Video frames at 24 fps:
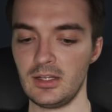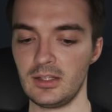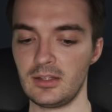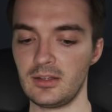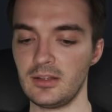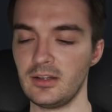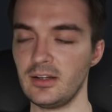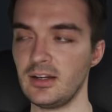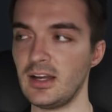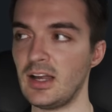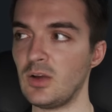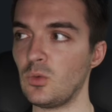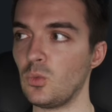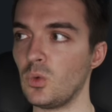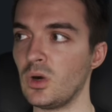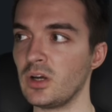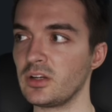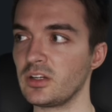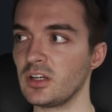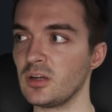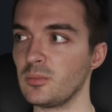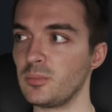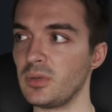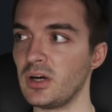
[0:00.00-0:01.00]
declare I
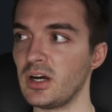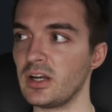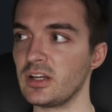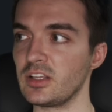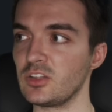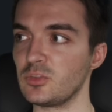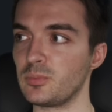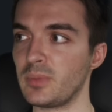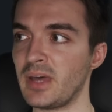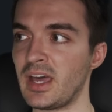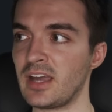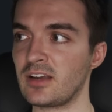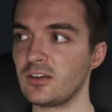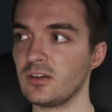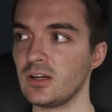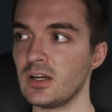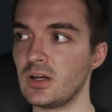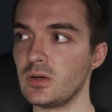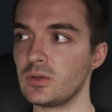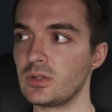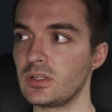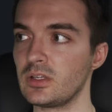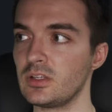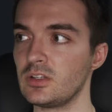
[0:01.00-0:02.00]
want our body's
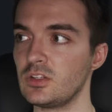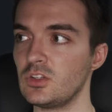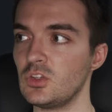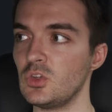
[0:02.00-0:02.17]
background